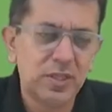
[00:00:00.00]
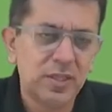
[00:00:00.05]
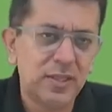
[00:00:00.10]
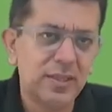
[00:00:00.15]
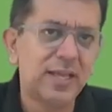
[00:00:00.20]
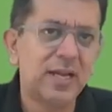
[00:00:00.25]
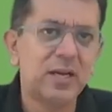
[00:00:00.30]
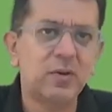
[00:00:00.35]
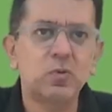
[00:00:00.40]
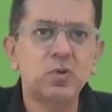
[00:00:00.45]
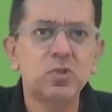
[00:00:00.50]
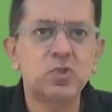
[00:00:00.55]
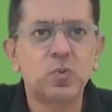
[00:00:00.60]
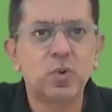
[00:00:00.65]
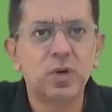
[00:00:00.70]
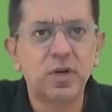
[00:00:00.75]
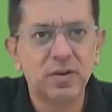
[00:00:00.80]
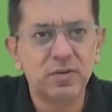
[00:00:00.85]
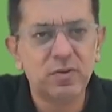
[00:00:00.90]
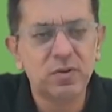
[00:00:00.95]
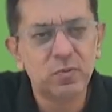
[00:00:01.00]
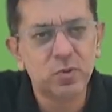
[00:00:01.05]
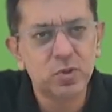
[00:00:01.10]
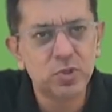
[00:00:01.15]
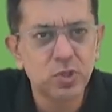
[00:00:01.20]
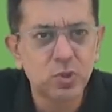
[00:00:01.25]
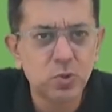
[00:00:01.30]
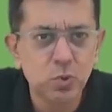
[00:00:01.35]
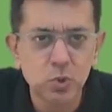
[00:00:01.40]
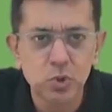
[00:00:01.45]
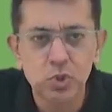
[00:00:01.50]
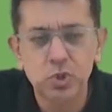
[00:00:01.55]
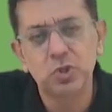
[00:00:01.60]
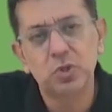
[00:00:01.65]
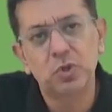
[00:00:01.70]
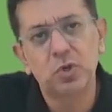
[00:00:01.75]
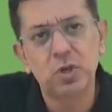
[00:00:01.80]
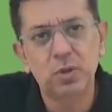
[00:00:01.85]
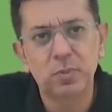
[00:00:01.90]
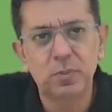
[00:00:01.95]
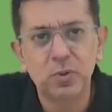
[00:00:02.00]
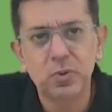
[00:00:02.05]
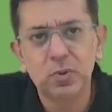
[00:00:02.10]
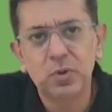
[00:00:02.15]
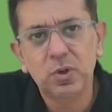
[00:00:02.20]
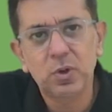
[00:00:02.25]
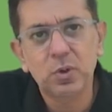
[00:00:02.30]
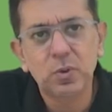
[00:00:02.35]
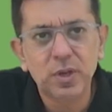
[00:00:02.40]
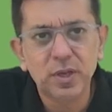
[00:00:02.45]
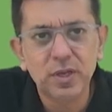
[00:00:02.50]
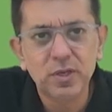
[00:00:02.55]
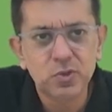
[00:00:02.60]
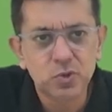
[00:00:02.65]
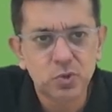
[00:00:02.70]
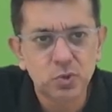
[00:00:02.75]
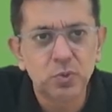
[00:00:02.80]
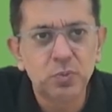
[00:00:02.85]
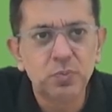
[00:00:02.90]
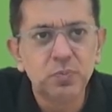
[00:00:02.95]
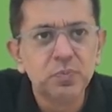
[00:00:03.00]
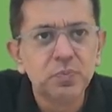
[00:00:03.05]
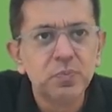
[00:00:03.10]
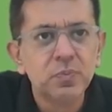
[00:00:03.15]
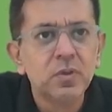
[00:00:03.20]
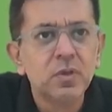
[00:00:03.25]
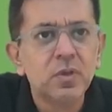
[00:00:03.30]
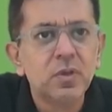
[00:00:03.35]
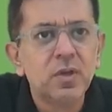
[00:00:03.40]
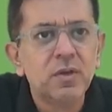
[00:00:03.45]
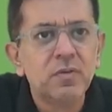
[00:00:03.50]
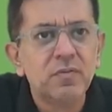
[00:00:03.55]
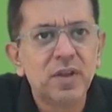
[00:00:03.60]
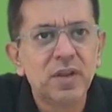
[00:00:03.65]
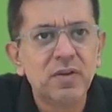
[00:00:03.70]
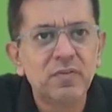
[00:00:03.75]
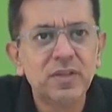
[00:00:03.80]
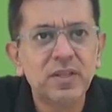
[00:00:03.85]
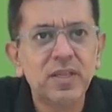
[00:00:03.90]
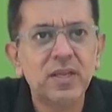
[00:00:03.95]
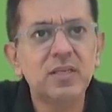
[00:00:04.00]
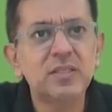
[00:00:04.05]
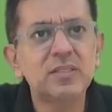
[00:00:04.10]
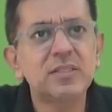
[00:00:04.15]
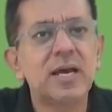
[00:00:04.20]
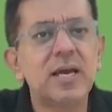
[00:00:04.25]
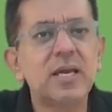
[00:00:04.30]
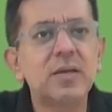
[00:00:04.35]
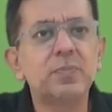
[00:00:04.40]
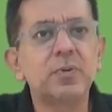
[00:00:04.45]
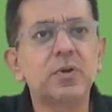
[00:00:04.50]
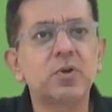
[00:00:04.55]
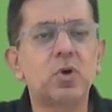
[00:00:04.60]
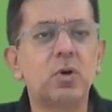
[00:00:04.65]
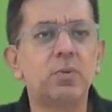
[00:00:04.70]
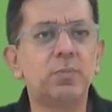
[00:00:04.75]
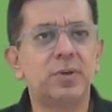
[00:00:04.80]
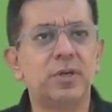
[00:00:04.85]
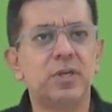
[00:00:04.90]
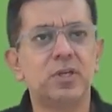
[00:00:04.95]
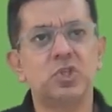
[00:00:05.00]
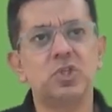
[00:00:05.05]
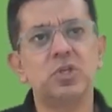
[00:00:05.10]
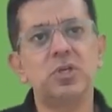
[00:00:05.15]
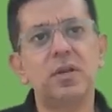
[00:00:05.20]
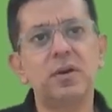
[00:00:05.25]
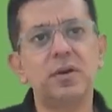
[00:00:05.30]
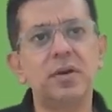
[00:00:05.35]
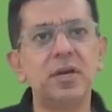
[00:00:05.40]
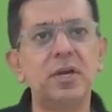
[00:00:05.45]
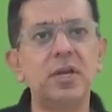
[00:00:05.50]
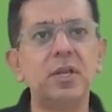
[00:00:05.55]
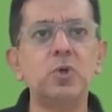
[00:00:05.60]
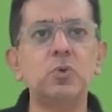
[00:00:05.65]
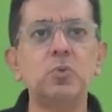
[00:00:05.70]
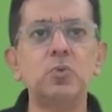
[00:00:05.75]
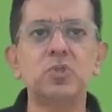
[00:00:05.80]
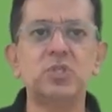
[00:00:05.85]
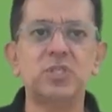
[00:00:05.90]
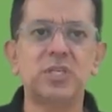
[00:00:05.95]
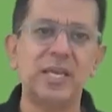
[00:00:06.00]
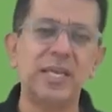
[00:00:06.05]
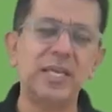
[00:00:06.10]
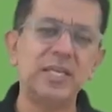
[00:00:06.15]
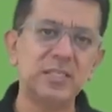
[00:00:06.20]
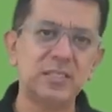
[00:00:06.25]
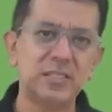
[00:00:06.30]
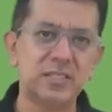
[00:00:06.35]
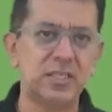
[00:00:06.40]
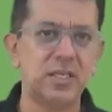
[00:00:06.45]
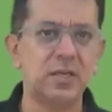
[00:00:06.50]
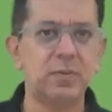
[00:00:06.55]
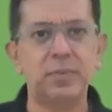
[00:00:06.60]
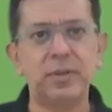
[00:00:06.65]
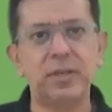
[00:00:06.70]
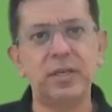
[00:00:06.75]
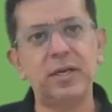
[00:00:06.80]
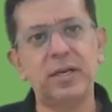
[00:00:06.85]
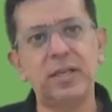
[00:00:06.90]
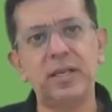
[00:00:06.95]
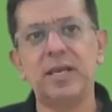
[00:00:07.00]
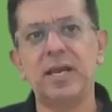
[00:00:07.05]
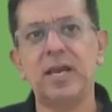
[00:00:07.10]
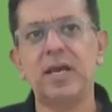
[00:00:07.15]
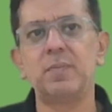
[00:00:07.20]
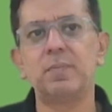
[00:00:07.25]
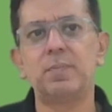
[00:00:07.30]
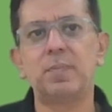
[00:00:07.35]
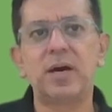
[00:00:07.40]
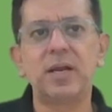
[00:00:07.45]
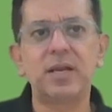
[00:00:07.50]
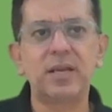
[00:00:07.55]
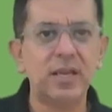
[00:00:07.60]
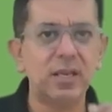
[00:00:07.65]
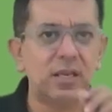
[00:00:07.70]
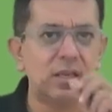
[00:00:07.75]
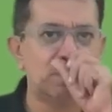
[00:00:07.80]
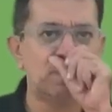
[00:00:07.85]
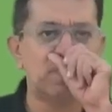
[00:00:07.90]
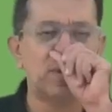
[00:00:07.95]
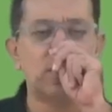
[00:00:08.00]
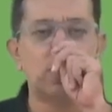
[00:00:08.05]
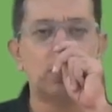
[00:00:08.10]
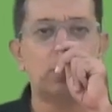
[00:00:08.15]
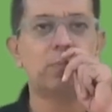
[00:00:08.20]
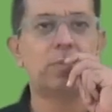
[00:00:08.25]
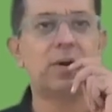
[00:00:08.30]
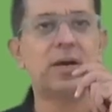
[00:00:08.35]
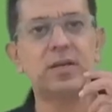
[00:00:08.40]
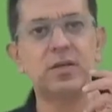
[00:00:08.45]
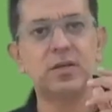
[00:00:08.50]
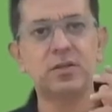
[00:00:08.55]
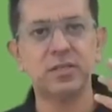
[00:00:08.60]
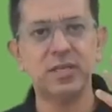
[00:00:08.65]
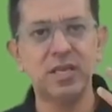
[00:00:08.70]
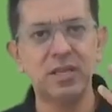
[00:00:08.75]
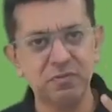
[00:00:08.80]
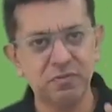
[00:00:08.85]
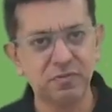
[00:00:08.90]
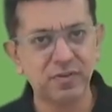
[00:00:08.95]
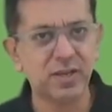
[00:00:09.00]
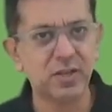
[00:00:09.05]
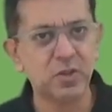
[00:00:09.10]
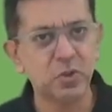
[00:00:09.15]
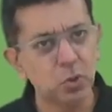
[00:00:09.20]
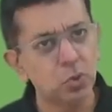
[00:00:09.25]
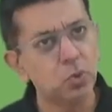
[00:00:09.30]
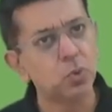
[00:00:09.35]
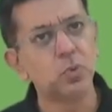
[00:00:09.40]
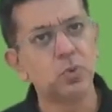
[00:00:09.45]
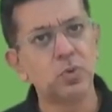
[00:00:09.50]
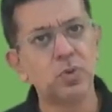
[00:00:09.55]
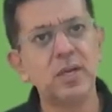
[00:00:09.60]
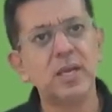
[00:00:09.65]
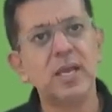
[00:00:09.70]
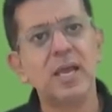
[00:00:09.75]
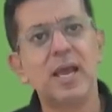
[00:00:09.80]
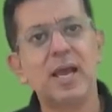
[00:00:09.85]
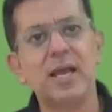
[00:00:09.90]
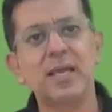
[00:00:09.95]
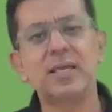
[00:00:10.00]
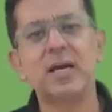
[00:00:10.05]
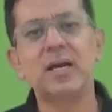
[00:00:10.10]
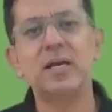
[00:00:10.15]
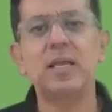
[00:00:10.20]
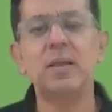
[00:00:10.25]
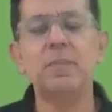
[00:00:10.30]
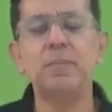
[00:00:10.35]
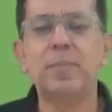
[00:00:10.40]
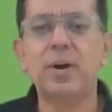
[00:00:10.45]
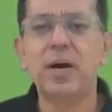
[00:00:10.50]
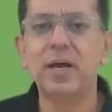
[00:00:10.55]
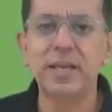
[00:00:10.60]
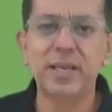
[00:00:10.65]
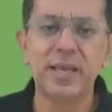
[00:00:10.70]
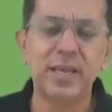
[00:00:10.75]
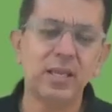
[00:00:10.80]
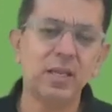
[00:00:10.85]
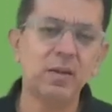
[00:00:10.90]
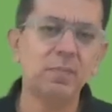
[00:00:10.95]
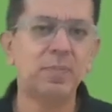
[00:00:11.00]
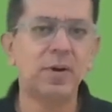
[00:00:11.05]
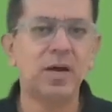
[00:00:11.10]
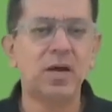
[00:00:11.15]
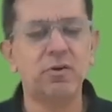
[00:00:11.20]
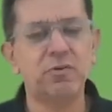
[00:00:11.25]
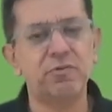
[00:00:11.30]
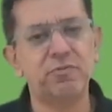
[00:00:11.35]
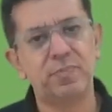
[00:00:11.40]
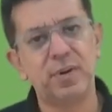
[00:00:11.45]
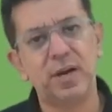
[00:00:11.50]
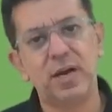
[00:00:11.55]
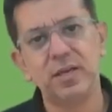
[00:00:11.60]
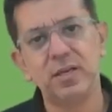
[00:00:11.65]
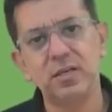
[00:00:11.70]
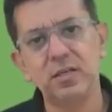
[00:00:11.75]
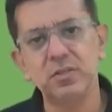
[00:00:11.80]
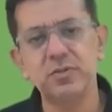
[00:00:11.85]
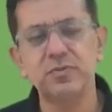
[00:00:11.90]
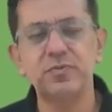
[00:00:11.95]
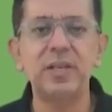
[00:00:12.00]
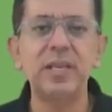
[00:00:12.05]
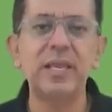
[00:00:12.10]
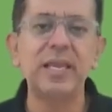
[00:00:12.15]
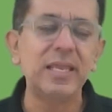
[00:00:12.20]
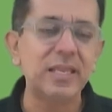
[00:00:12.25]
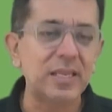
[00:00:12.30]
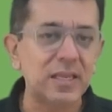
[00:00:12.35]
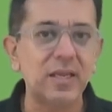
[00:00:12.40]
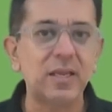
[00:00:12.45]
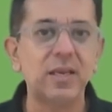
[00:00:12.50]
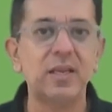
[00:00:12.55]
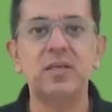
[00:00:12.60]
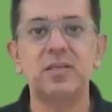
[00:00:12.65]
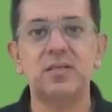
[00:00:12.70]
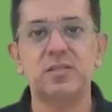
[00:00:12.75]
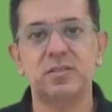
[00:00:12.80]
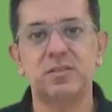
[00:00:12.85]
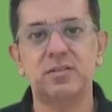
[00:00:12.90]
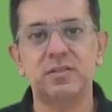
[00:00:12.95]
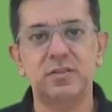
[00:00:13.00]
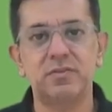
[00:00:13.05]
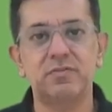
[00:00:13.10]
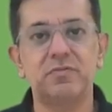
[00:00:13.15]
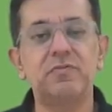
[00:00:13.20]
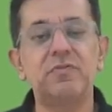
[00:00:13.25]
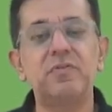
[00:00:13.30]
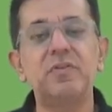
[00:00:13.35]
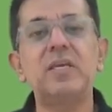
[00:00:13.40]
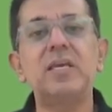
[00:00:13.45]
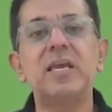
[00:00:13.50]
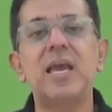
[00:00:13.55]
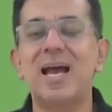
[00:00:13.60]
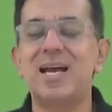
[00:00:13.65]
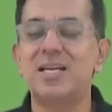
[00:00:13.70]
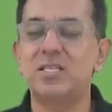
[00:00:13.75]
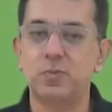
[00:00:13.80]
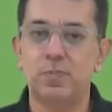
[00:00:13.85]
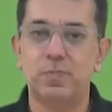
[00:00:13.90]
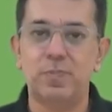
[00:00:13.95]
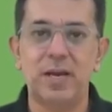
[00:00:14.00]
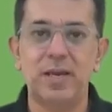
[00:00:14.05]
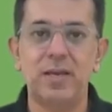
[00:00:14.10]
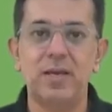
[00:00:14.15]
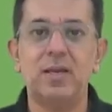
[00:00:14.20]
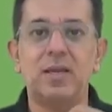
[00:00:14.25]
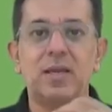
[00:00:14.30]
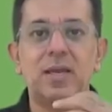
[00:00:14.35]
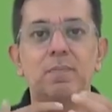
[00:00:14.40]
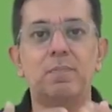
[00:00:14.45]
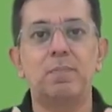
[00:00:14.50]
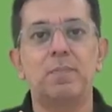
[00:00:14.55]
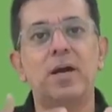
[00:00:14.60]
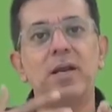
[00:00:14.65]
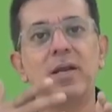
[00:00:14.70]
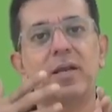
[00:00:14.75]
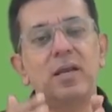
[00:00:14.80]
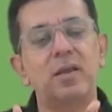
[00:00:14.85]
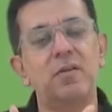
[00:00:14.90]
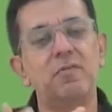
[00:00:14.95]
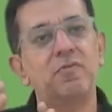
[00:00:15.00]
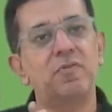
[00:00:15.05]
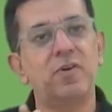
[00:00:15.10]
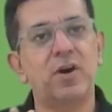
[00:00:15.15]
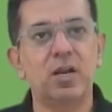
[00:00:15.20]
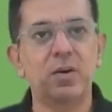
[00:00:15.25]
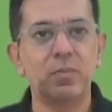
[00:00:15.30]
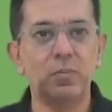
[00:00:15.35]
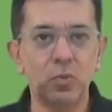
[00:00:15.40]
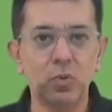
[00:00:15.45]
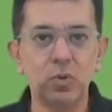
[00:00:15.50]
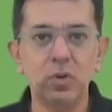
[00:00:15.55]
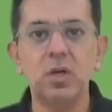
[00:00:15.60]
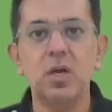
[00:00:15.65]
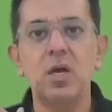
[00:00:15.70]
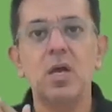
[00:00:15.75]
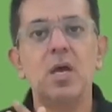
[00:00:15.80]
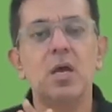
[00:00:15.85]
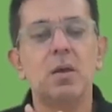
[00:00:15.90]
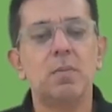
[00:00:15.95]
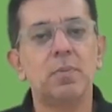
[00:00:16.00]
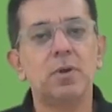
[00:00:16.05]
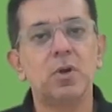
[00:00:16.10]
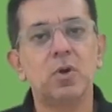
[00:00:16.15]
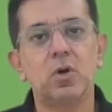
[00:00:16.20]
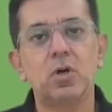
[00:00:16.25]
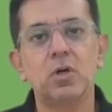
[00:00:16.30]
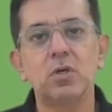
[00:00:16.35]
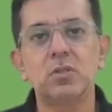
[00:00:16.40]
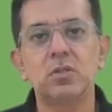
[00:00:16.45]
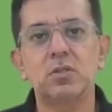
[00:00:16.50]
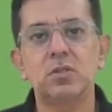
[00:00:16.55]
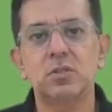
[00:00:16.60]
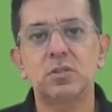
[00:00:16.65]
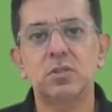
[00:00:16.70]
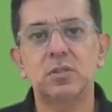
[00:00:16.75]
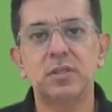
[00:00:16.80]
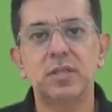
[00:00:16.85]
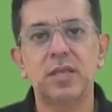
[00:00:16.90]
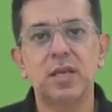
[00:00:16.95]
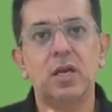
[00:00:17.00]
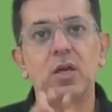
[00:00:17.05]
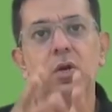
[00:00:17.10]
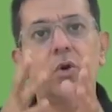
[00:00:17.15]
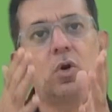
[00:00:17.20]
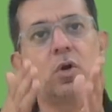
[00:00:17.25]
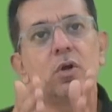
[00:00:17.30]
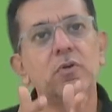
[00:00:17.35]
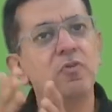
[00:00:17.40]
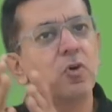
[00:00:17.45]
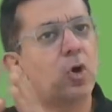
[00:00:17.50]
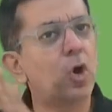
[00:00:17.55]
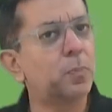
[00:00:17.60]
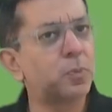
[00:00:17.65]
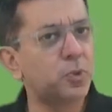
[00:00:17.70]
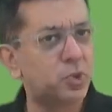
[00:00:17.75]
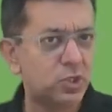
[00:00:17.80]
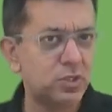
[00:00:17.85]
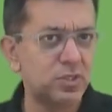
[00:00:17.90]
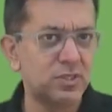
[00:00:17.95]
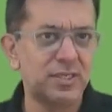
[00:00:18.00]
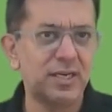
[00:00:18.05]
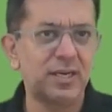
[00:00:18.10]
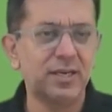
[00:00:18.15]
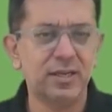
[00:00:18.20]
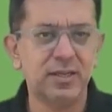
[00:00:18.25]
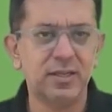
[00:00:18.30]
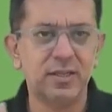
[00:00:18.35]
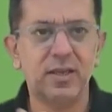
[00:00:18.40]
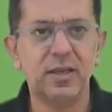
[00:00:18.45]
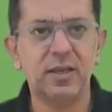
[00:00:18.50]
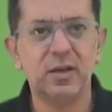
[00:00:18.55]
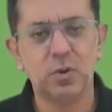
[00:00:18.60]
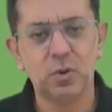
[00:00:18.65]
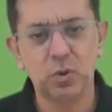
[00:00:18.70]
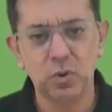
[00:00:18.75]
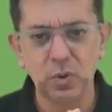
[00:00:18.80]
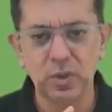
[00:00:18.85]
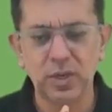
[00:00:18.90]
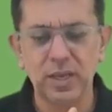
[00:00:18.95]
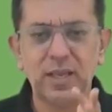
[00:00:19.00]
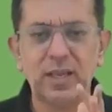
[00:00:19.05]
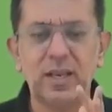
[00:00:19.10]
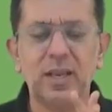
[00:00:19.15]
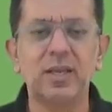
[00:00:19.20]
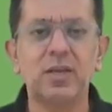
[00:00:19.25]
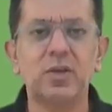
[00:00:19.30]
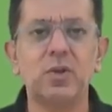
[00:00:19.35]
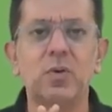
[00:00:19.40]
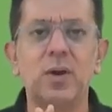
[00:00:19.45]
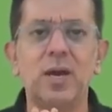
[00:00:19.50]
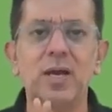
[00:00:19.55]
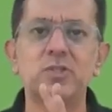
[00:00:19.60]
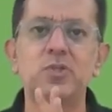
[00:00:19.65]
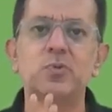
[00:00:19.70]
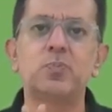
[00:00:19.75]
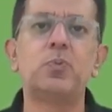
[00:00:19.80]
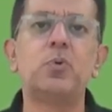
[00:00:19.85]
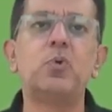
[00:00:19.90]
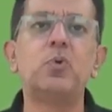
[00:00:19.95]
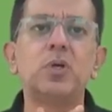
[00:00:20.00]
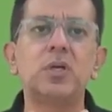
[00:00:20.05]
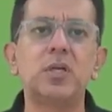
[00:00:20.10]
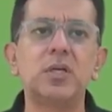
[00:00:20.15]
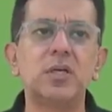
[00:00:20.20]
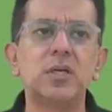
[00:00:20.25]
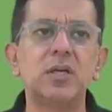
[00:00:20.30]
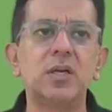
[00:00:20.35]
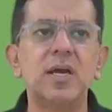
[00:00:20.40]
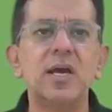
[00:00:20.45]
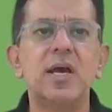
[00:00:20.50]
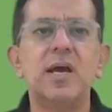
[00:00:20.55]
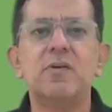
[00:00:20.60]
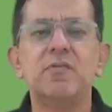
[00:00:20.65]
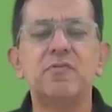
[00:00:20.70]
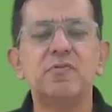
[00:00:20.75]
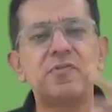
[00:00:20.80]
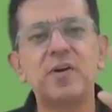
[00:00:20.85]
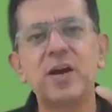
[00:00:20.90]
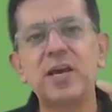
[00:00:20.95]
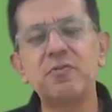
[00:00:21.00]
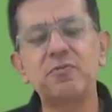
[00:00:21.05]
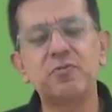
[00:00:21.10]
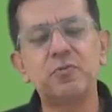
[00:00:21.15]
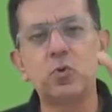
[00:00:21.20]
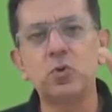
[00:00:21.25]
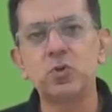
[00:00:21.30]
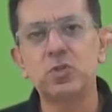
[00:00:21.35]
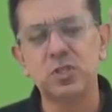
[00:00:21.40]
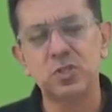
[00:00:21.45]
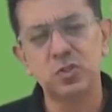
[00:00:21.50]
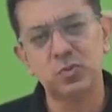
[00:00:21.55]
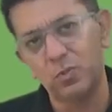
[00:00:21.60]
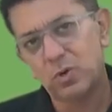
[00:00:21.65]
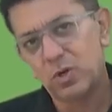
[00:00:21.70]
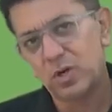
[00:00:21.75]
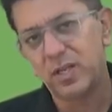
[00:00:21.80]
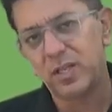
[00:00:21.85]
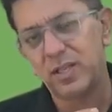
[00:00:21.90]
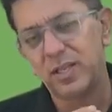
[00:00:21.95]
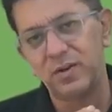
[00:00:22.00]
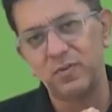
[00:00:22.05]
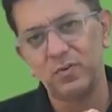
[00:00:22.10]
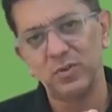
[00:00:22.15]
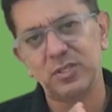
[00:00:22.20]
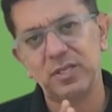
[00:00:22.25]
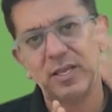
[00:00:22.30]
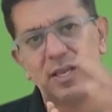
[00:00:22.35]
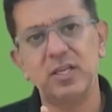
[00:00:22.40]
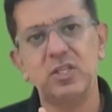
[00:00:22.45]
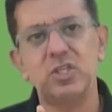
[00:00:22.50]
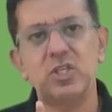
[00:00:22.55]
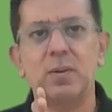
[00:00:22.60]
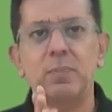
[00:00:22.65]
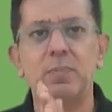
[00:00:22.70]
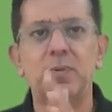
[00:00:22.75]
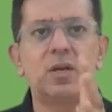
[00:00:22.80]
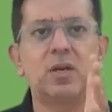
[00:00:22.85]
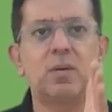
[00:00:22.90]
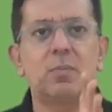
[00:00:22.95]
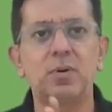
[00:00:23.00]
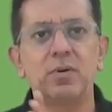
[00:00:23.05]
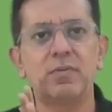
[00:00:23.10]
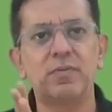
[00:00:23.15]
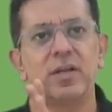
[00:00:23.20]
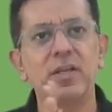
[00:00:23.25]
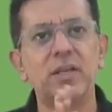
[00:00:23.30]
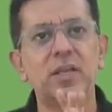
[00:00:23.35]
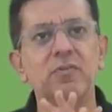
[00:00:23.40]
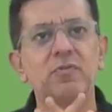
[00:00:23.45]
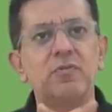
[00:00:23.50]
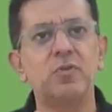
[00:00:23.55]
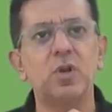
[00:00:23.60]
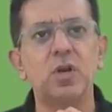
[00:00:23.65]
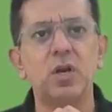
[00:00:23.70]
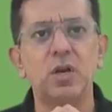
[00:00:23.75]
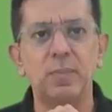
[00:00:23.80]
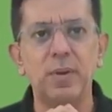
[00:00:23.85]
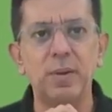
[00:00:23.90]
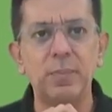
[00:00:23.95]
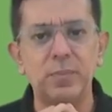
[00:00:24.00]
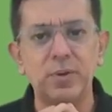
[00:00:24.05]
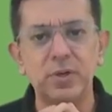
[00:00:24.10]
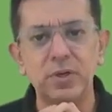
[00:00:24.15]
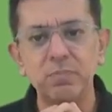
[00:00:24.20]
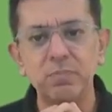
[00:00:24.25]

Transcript: That was whatever was the question all about. Okay, so whenever there is hyper competition, reduced instability and bargaining power of buyers. In fact, no. At that time, bargaining power of buyers will increase. We as buyer can bargain far more because there are a lot of options that are there. Okay, like, you know, as Porter's five forces model that was there in chapter number one, if you all remember,